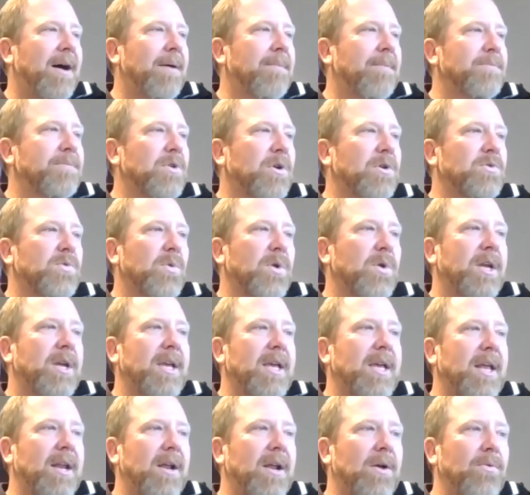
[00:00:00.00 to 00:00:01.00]
So I was
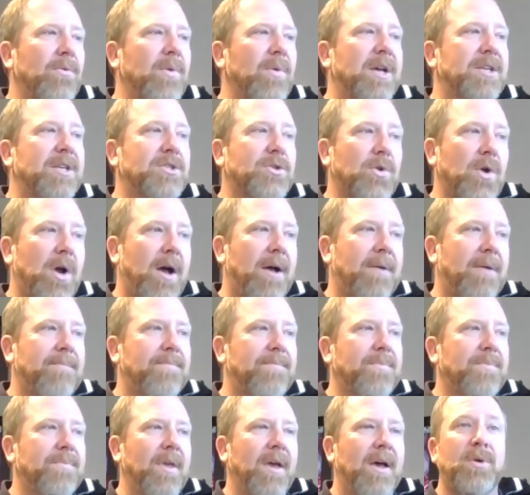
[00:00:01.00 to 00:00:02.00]
working at a
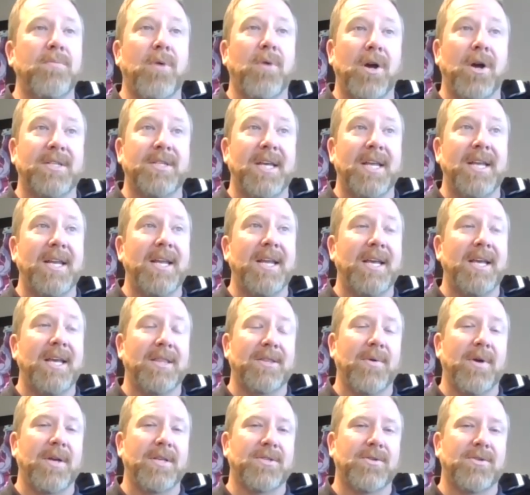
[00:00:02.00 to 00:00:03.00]
restaurant, doing bartending at
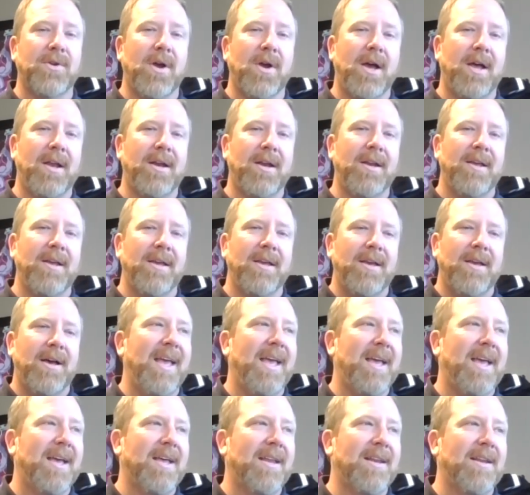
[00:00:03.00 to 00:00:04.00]
the restaurant,
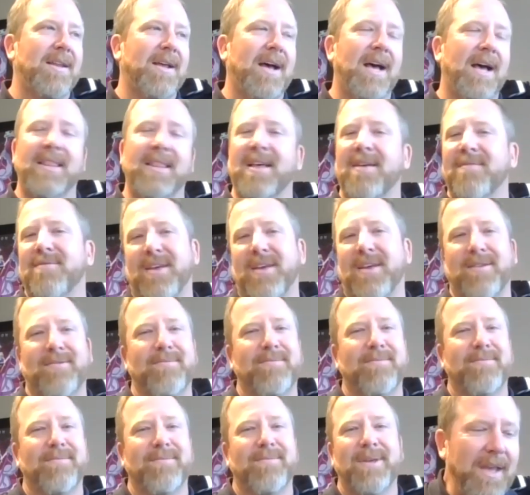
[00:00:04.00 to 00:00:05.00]
and I loved it.
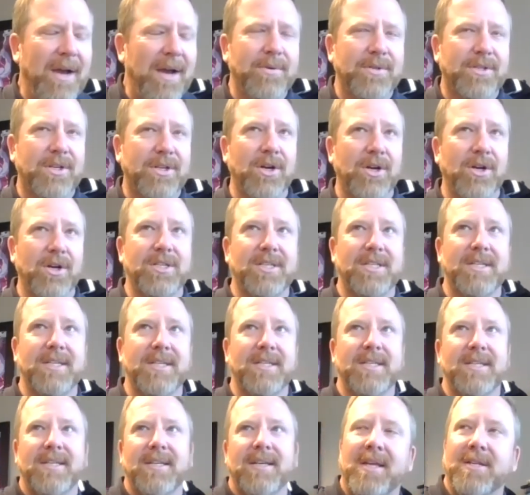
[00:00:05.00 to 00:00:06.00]
I was hurt
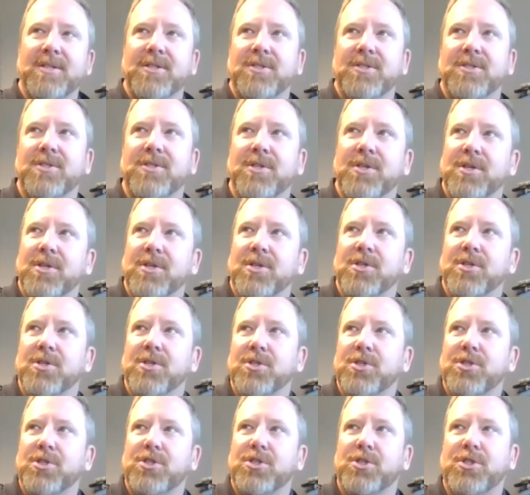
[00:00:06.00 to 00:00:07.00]
in
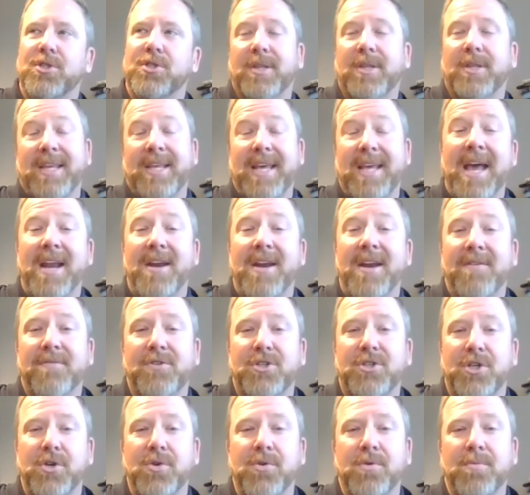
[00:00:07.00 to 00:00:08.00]
the end of
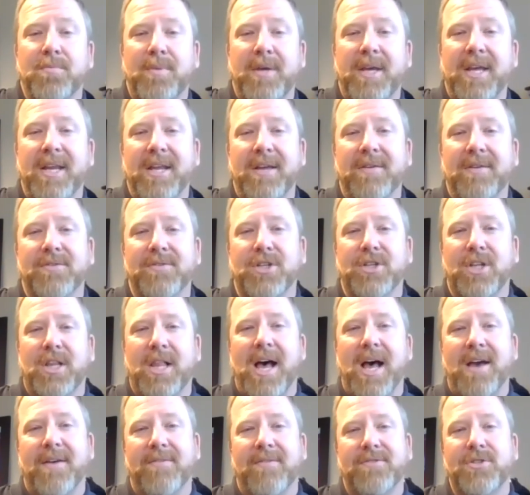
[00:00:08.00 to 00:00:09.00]
June, beginning of
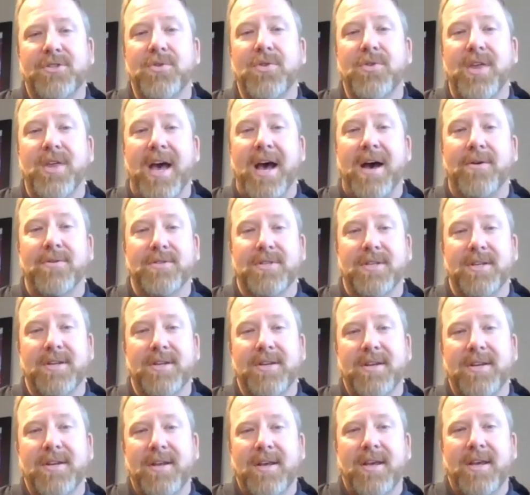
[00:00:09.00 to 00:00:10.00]
July of
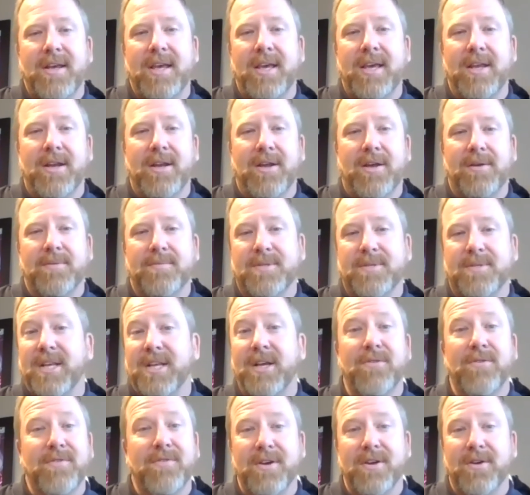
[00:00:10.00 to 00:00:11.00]
2000 in a
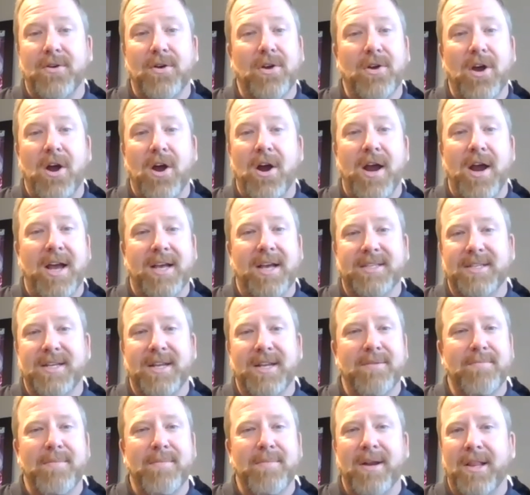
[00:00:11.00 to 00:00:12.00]
single vehicle car
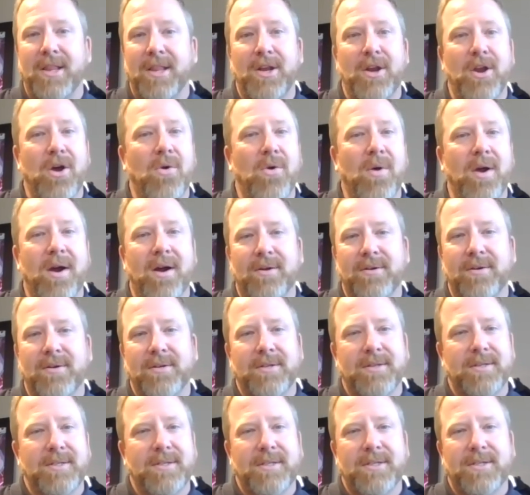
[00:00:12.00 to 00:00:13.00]
accident, middle of nowhere,
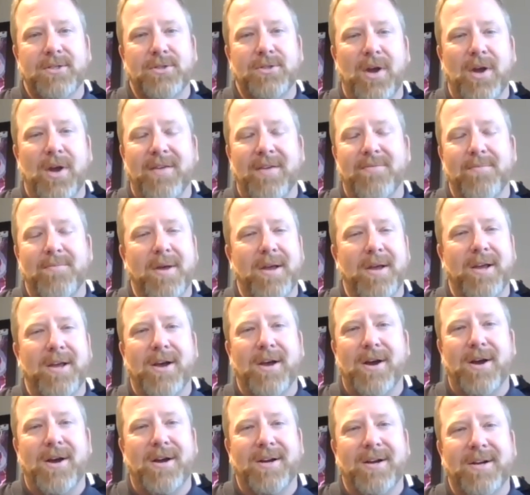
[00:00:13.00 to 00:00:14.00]
driving my
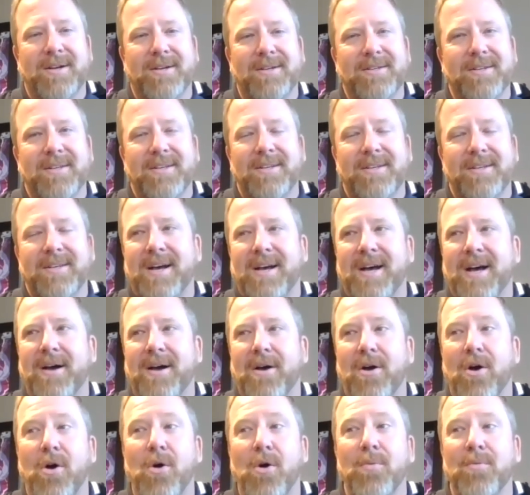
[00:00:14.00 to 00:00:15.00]
car
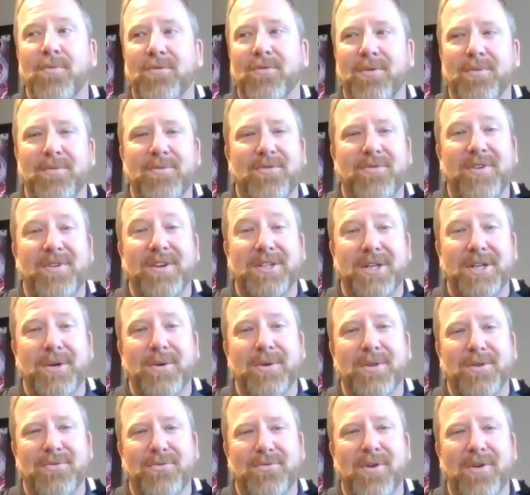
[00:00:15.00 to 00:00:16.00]
home from fishing
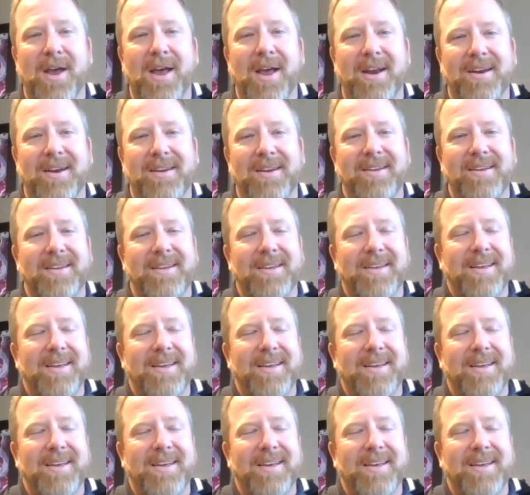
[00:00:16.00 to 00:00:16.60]
with a friend.